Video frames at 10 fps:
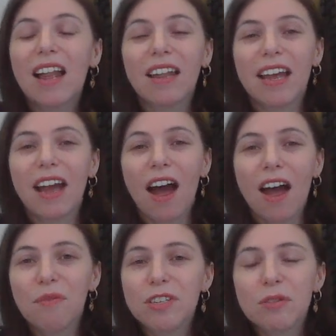Like,
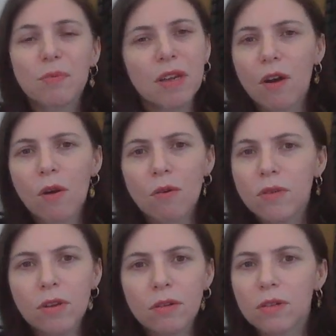I would just be like, oh,
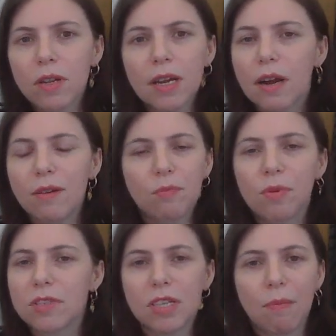like, I
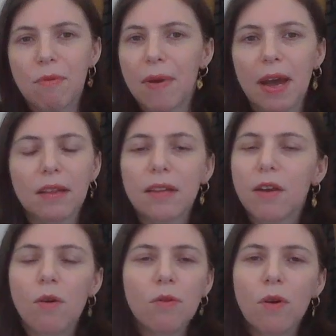step it back, like,
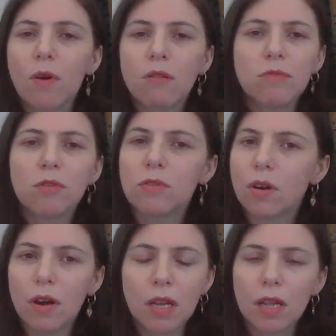oh, no, I'm so
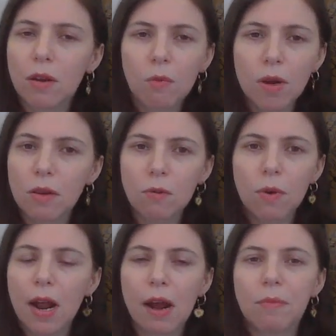sorry, like,
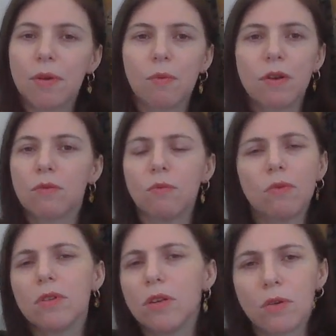what happened,
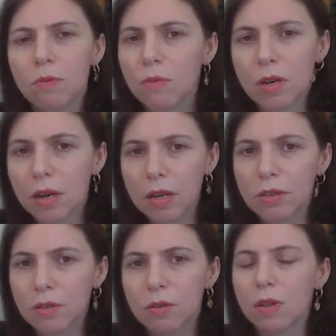what did I
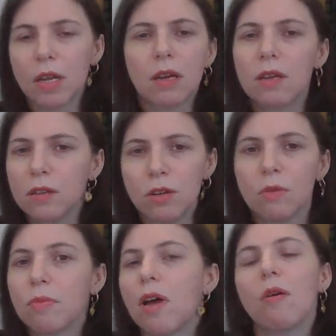do, like,
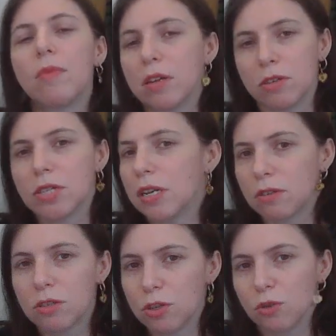help me understand
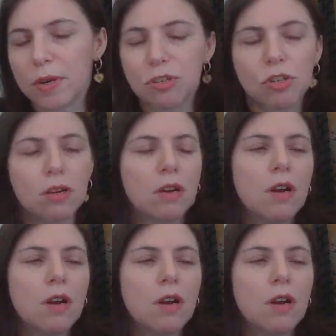the situation,